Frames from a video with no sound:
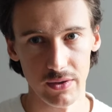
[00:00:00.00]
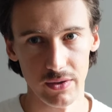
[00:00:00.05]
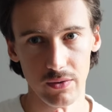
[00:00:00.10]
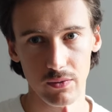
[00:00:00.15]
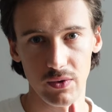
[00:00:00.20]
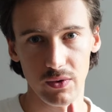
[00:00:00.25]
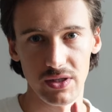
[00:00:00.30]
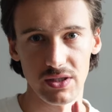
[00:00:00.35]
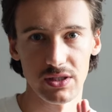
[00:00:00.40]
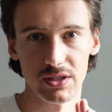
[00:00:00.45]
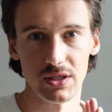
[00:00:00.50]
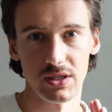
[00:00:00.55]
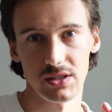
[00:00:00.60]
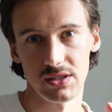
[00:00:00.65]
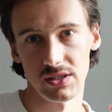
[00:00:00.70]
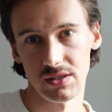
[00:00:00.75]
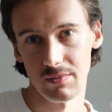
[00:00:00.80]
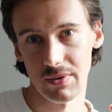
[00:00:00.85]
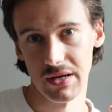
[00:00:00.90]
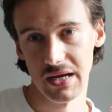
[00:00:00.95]
which
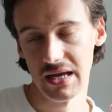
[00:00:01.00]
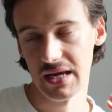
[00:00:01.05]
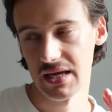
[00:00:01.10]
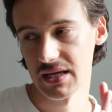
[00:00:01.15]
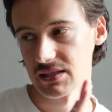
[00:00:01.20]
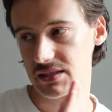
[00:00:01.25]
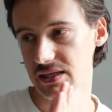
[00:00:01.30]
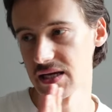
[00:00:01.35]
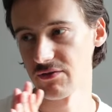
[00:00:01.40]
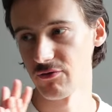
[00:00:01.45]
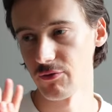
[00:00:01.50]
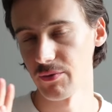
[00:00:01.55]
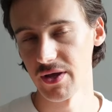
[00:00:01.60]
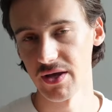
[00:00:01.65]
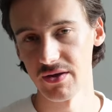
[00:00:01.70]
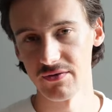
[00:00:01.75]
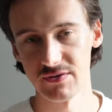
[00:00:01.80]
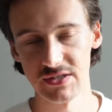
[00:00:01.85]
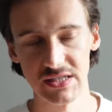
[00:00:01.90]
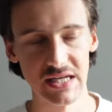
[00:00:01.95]
is the plan to have a bit
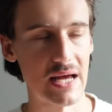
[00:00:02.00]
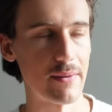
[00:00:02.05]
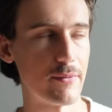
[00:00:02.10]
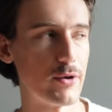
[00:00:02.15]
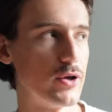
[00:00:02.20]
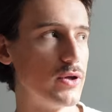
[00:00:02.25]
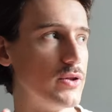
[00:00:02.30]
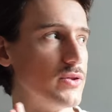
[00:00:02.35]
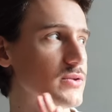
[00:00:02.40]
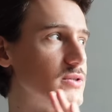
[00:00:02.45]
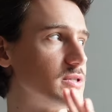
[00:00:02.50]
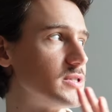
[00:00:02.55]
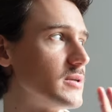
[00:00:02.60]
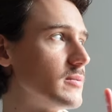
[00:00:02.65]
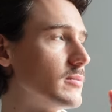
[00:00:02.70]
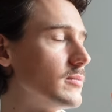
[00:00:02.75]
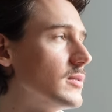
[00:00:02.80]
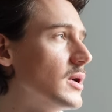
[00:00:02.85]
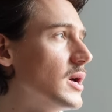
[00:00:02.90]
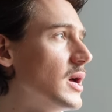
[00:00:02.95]
of salmon,
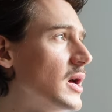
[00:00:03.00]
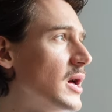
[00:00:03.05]
some